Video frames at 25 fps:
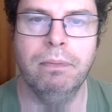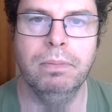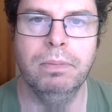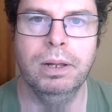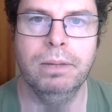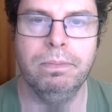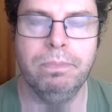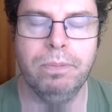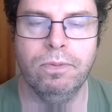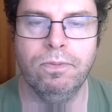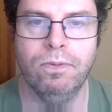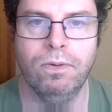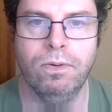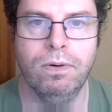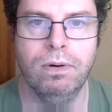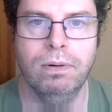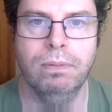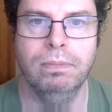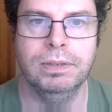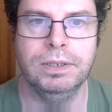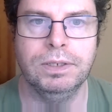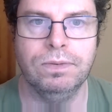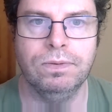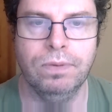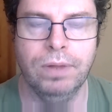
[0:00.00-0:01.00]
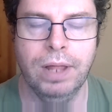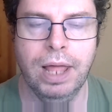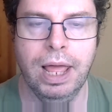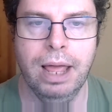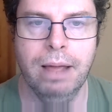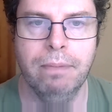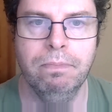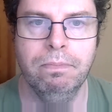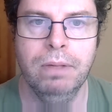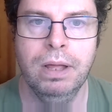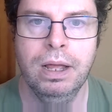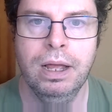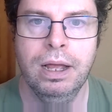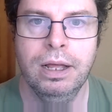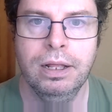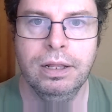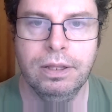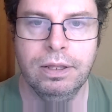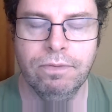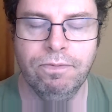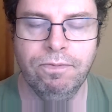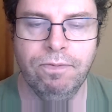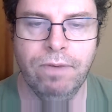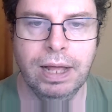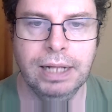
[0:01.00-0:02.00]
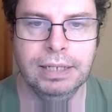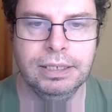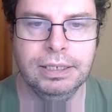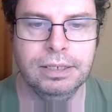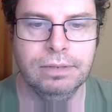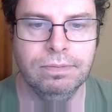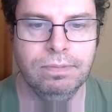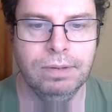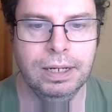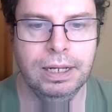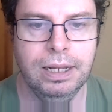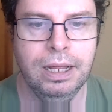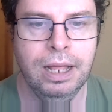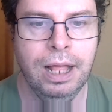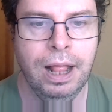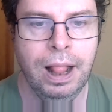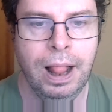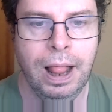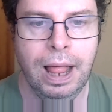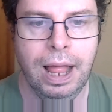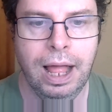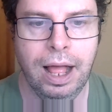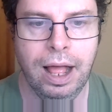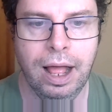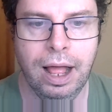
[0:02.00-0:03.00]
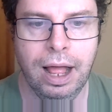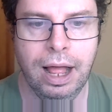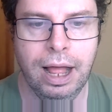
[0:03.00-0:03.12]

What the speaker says: Phenomenal performance for them defensively.